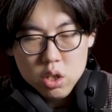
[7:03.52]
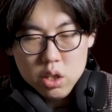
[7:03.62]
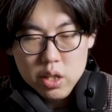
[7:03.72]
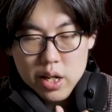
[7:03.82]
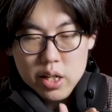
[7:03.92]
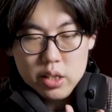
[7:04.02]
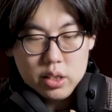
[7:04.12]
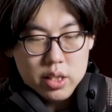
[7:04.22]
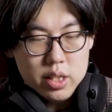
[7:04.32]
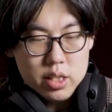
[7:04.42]

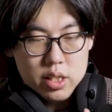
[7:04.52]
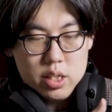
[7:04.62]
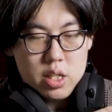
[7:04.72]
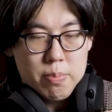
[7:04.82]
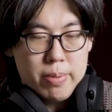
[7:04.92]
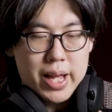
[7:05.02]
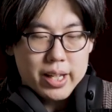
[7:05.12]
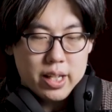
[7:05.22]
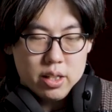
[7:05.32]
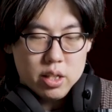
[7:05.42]
this is a
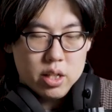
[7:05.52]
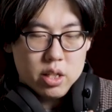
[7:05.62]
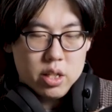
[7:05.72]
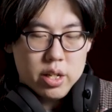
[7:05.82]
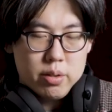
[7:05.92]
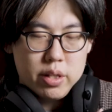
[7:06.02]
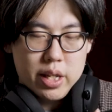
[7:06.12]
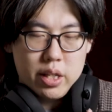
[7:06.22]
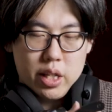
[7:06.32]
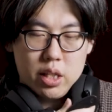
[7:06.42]
black kit, and then
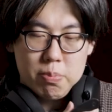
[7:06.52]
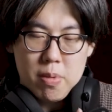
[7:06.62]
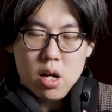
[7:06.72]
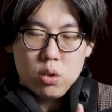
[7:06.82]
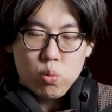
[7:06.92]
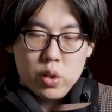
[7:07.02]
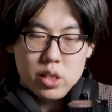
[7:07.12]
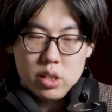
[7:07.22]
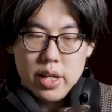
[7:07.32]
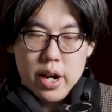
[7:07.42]
it mount
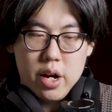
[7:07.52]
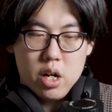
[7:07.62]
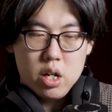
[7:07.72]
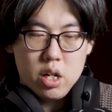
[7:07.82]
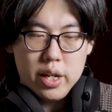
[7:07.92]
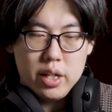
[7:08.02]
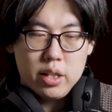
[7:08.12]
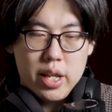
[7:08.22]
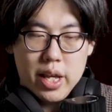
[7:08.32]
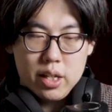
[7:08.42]
with their
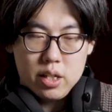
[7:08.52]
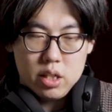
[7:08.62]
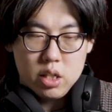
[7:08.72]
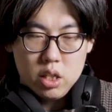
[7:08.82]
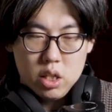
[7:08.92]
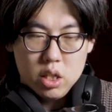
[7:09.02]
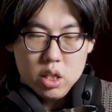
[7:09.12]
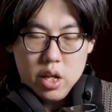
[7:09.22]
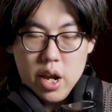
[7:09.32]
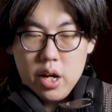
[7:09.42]
intake,
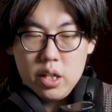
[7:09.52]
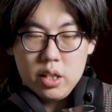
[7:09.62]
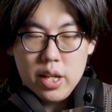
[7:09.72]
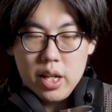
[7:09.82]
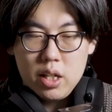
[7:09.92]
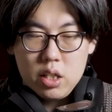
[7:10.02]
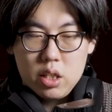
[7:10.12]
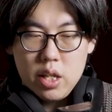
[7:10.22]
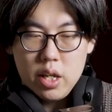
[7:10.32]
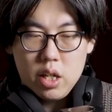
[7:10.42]
air intake.
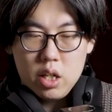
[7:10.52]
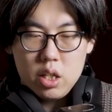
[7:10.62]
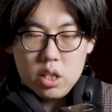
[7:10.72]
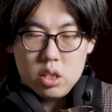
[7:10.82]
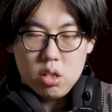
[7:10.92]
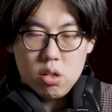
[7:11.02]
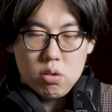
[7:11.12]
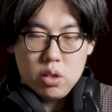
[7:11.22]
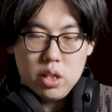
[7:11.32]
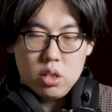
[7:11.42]

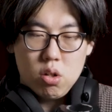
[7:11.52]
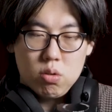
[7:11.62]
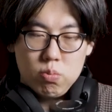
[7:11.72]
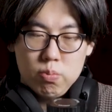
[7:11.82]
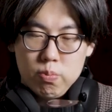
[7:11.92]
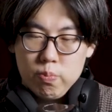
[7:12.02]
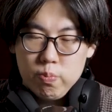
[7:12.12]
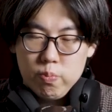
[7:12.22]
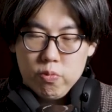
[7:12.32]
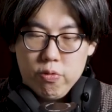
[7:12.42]
So it don't
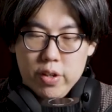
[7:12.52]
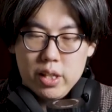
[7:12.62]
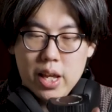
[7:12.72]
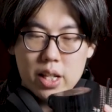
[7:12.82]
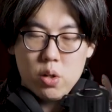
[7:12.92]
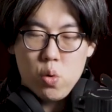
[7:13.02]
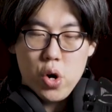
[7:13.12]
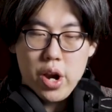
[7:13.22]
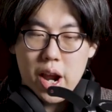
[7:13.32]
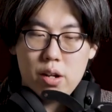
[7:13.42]
fit
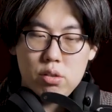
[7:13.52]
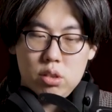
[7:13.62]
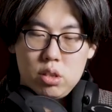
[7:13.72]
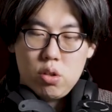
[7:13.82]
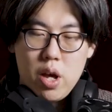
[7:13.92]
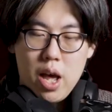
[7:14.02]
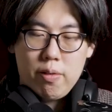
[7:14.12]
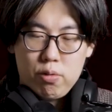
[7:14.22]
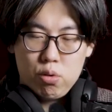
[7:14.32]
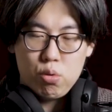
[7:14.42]
anywhere else. You
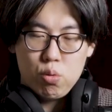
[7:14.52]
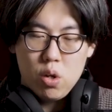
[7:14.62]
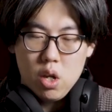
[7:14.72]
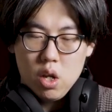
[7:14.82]
have to